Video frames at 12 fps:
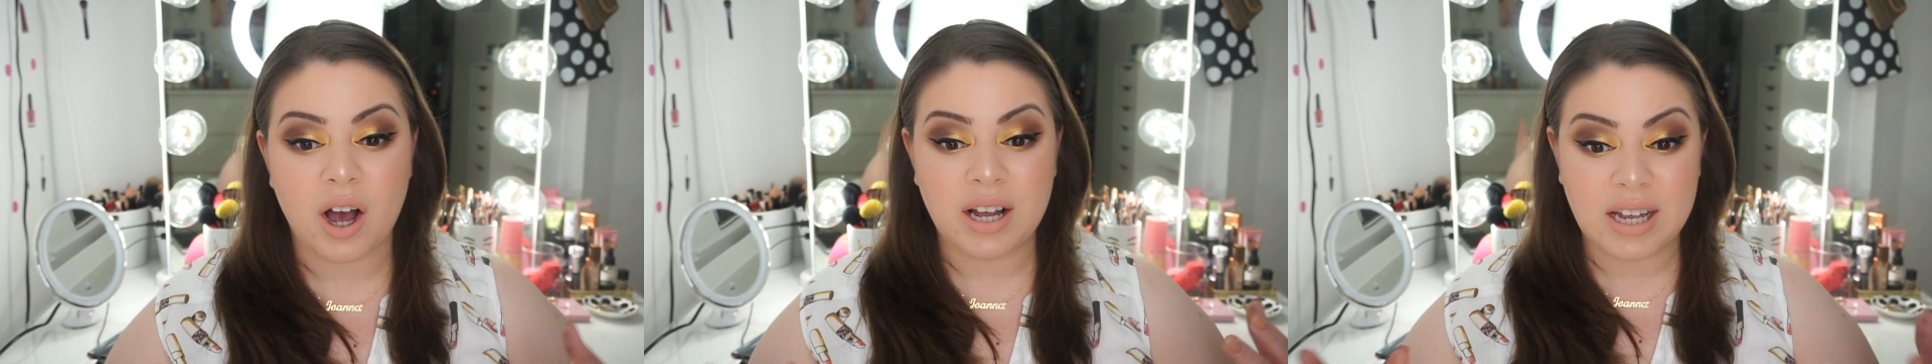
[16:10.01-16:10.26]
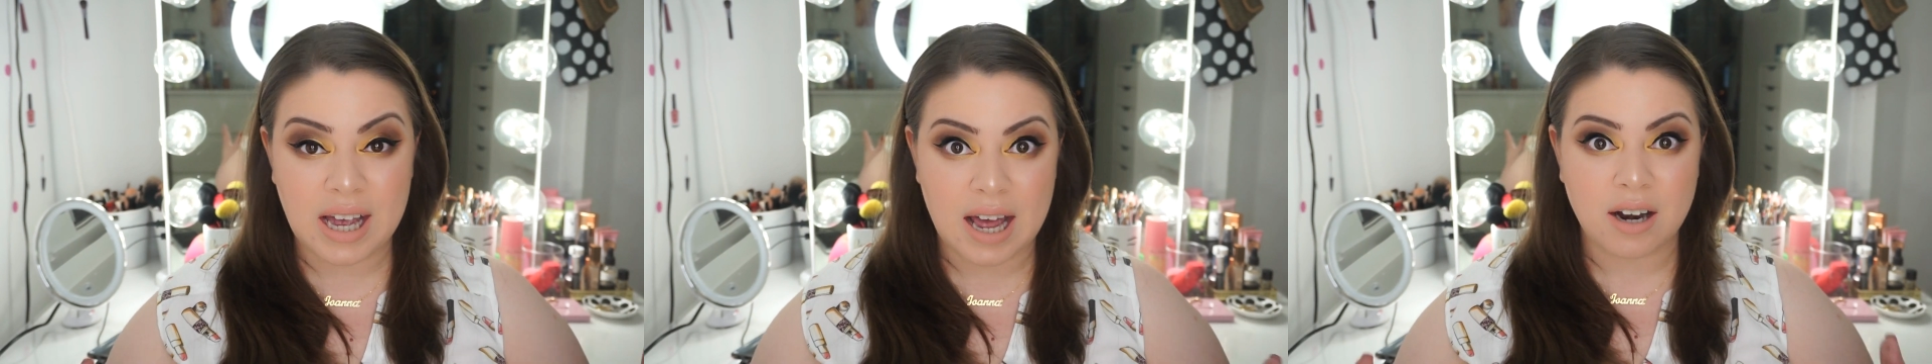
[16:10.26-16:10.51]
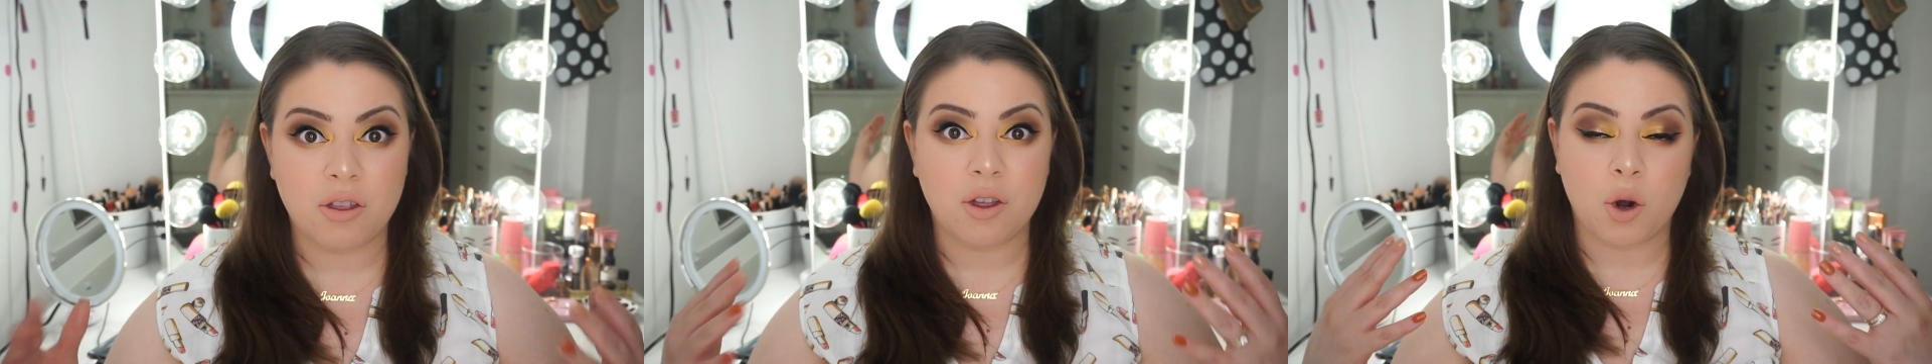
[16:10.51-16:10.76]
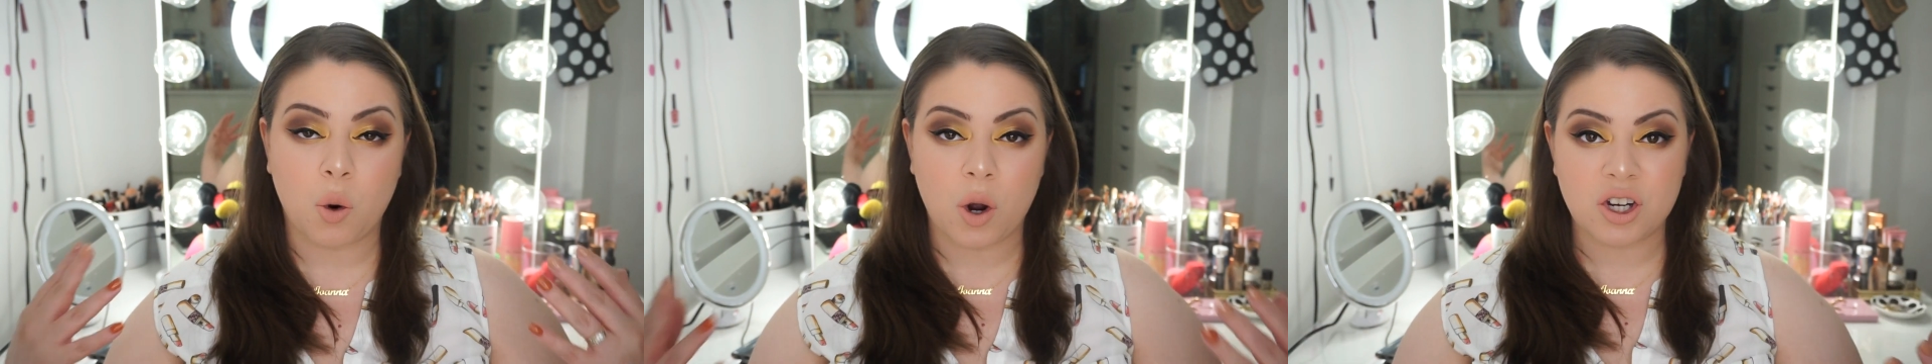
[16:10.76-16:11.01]
Again,
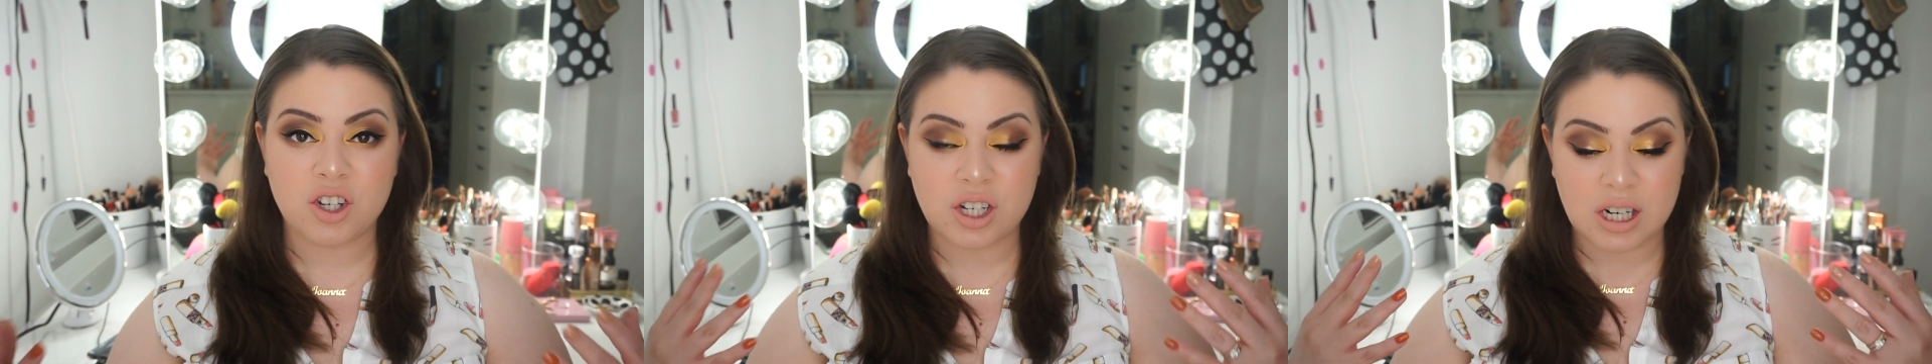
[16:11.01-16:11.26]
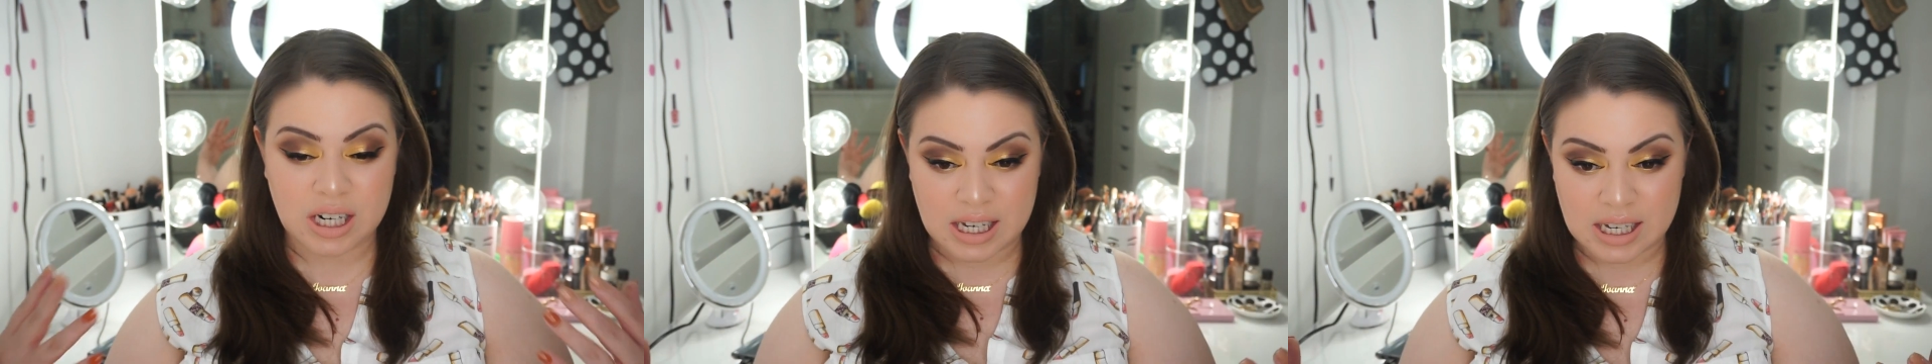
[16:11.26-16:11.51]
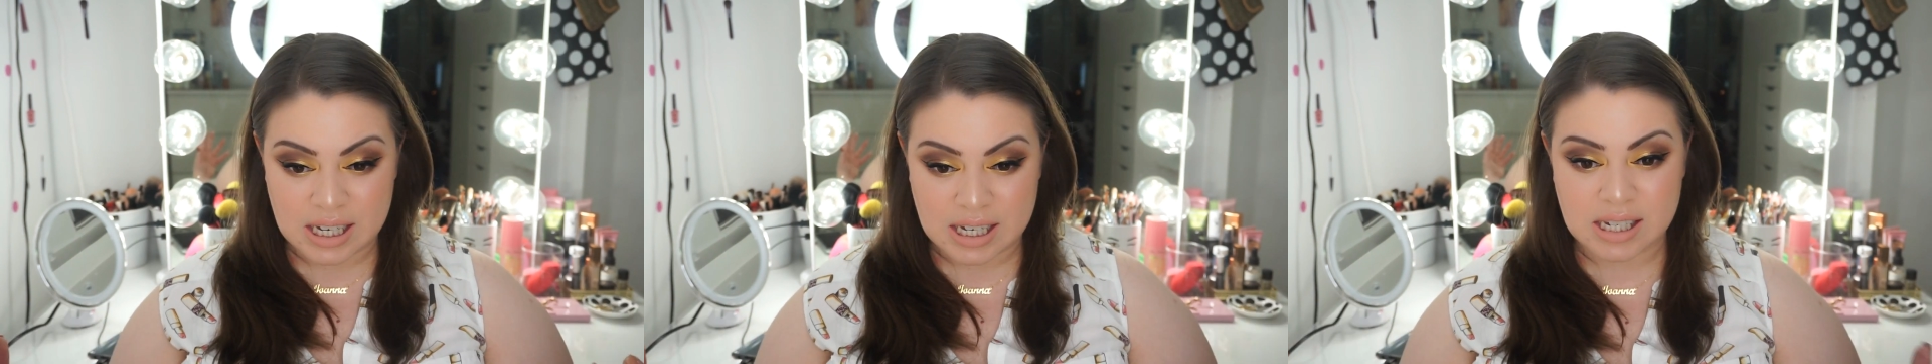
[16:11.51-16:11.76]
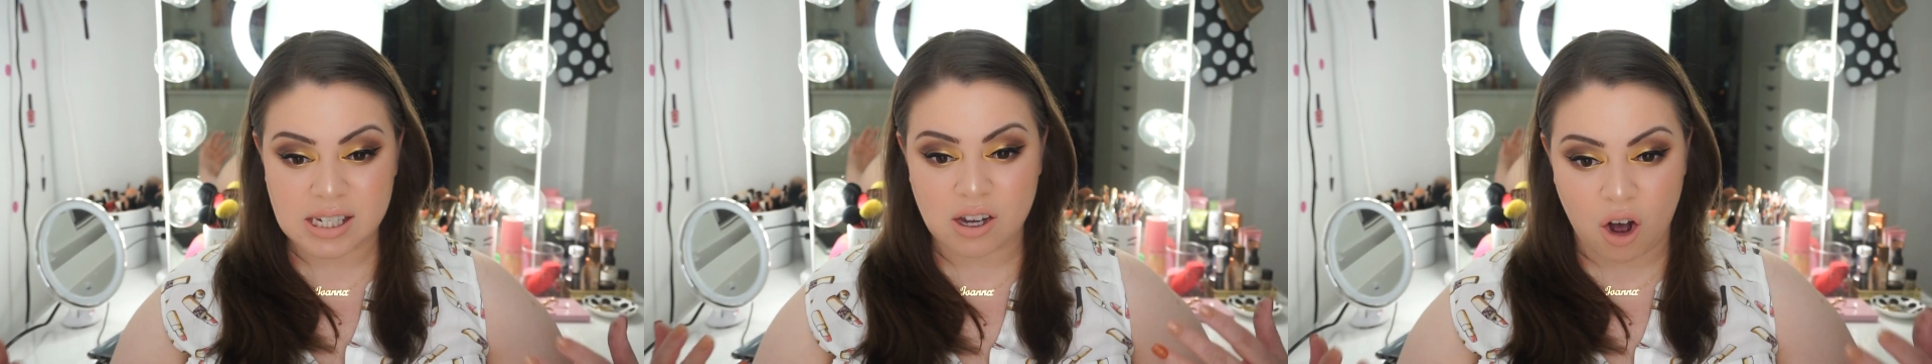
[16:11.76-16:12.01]
the question
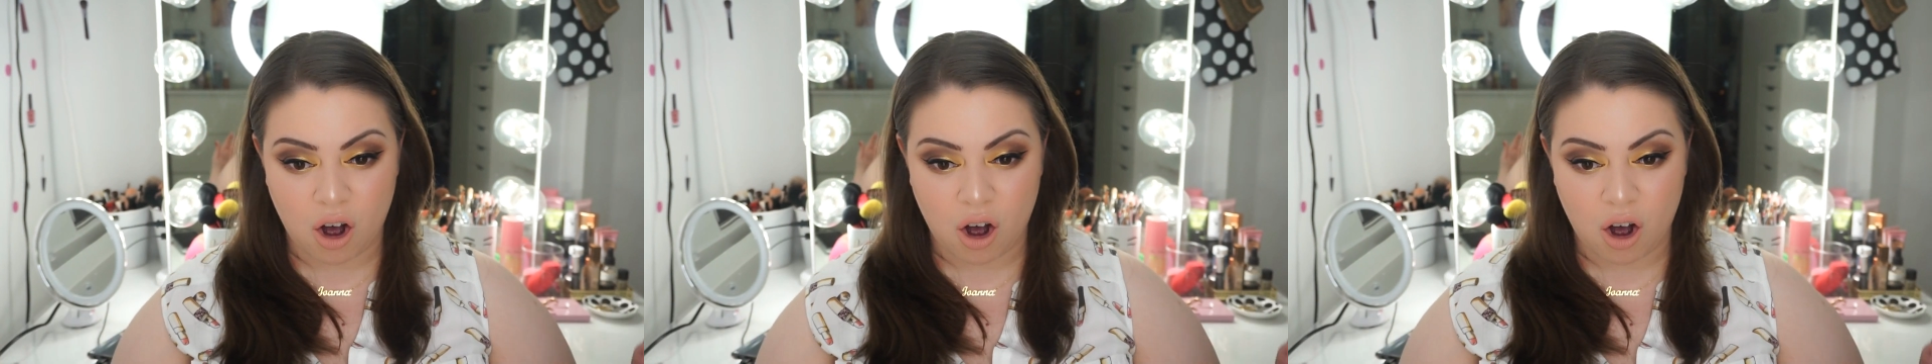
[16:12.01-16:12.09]
is